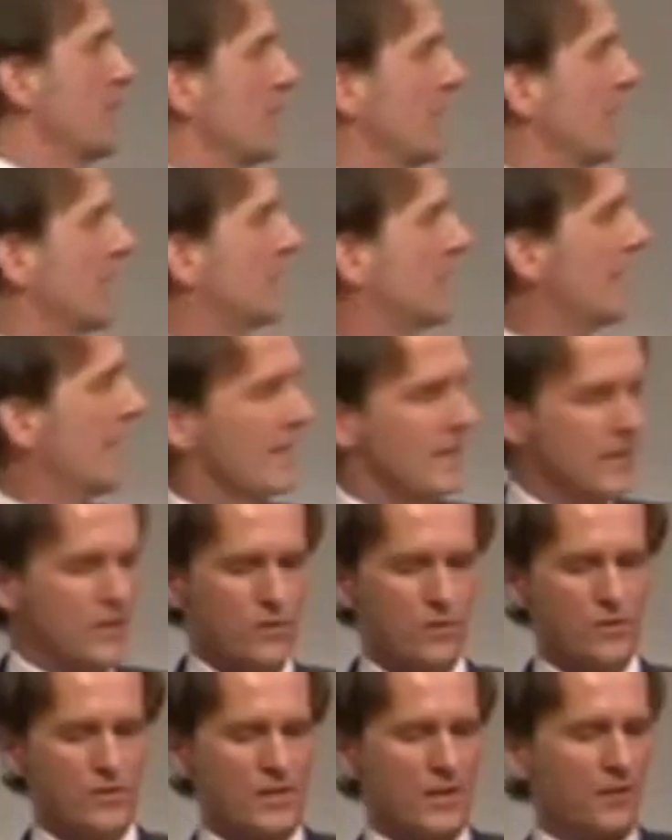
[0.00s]
bid
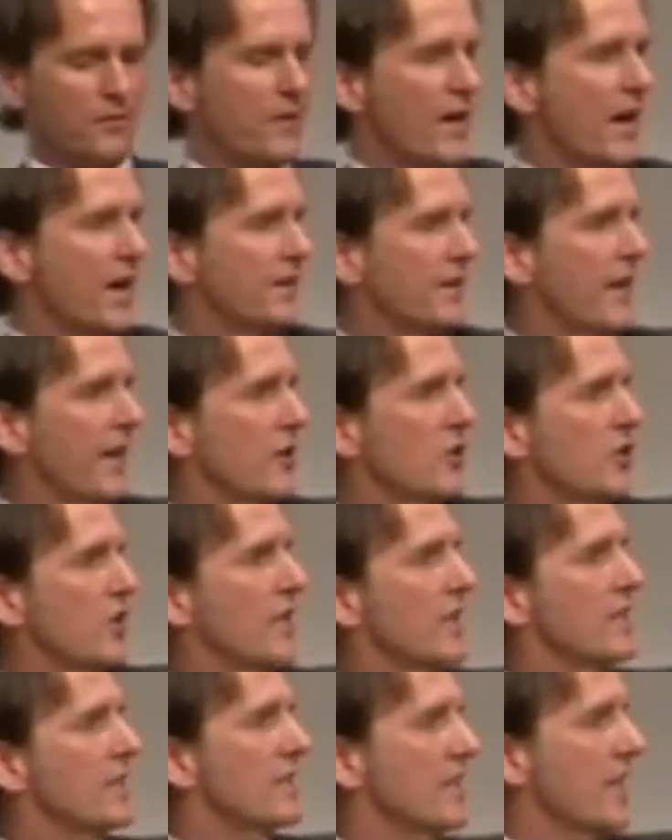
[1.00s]
against you, Stefan. I
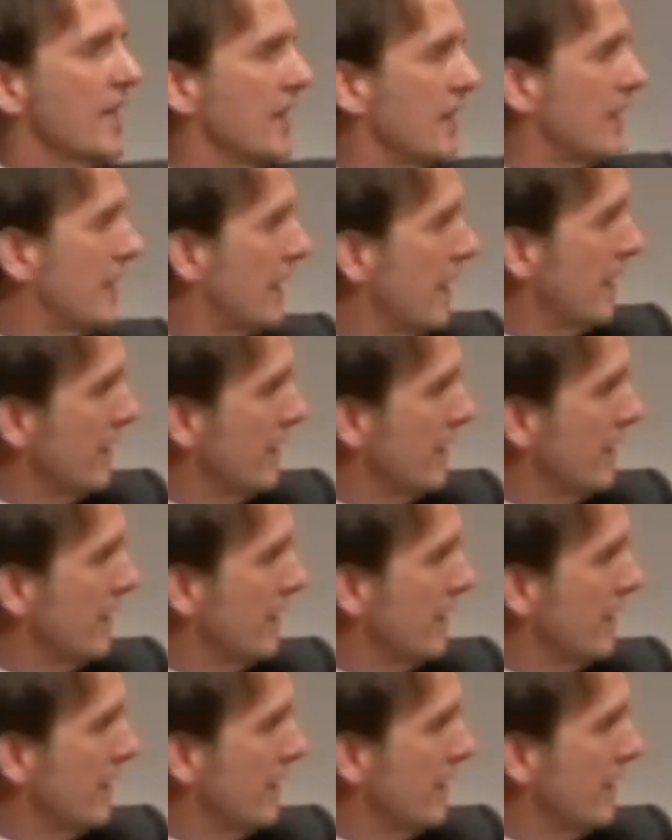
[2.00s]
shall sell it